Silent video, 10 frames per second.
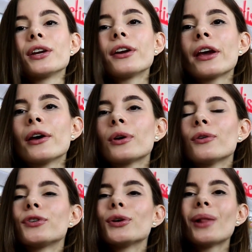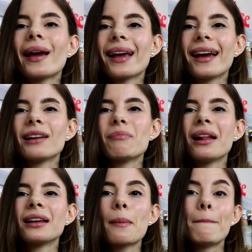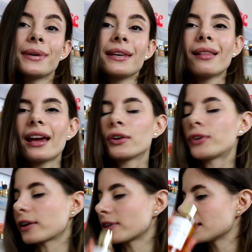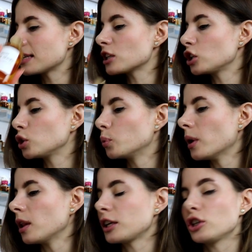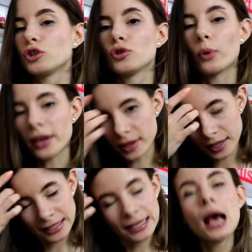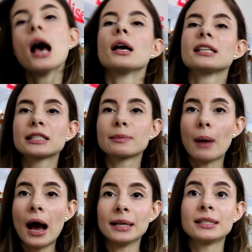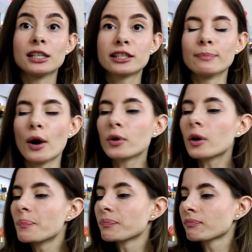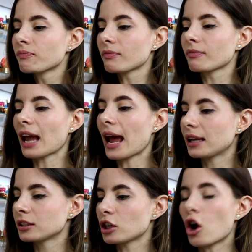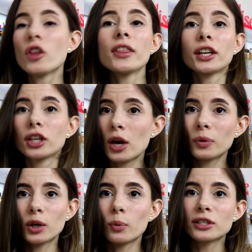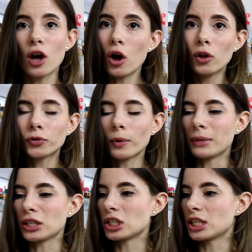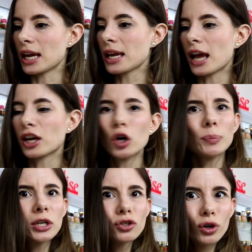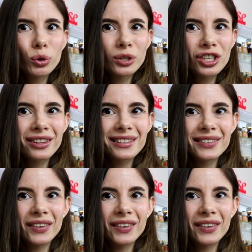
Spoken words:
here you go. If you like animalic pee-like fragrances, you will enjoy this spicy smoke. And on that note, that was all from me today. I hope you enjoyed watching this